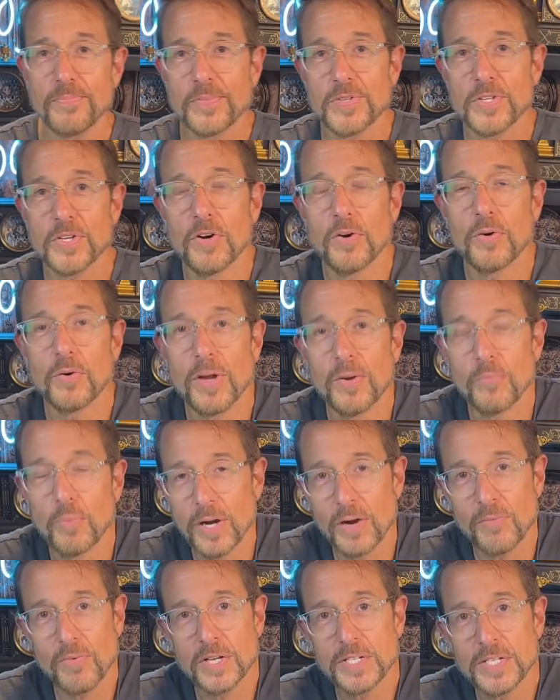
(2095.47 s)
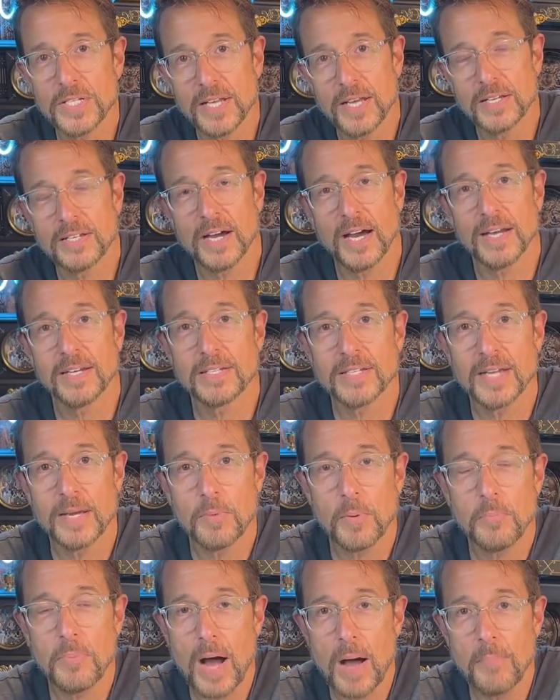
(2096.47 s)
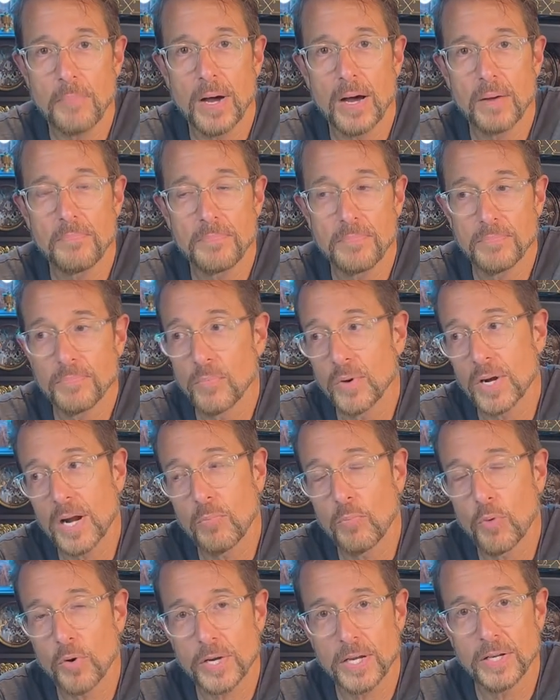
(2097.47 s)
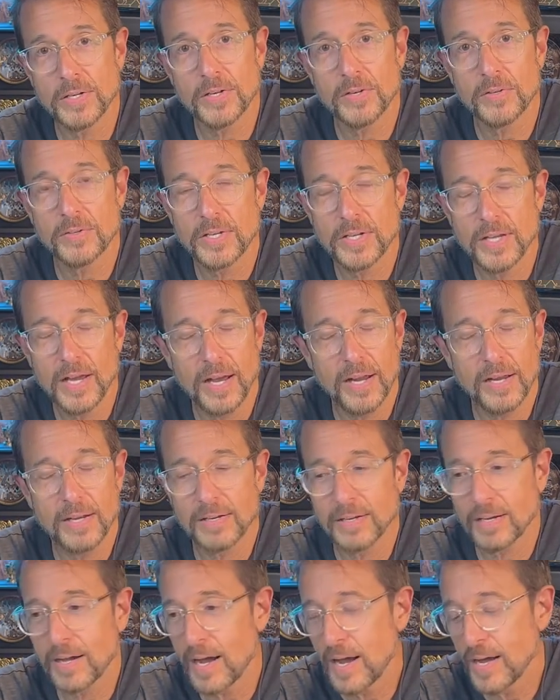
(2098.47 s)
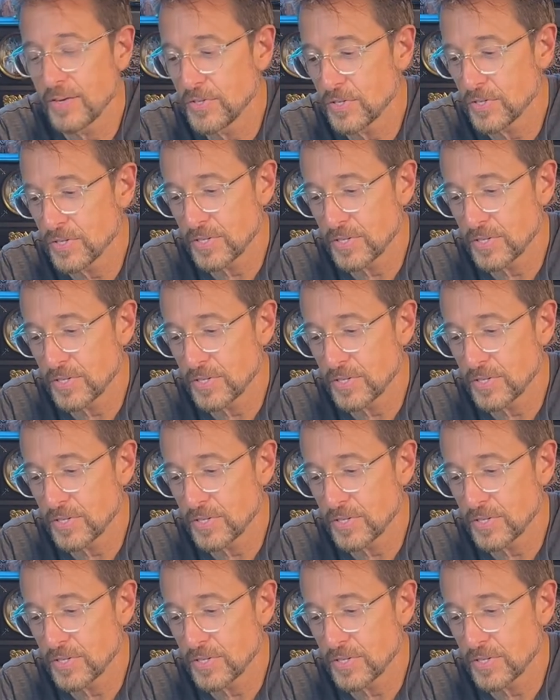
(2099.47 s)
So whenever I see that dining table pop up when I'm working during the day, I